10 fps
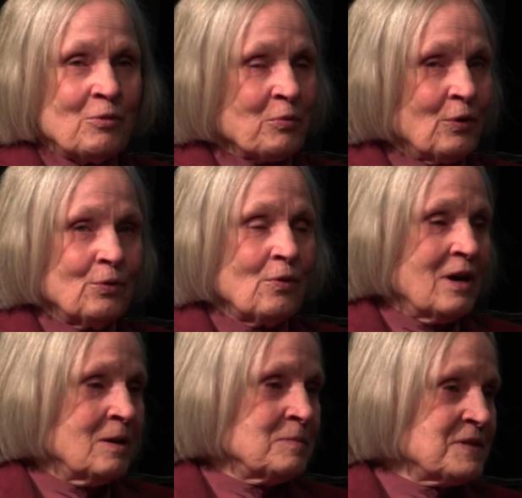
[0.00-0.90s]
the
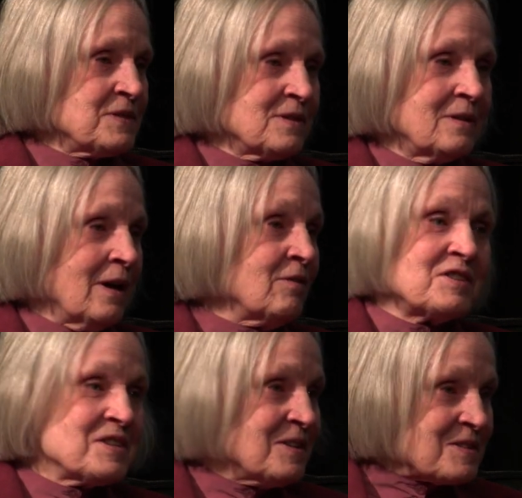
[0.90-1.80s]
programs ever
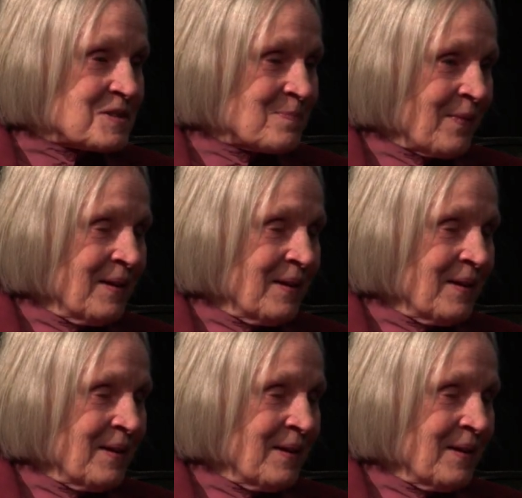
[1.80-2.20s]
since.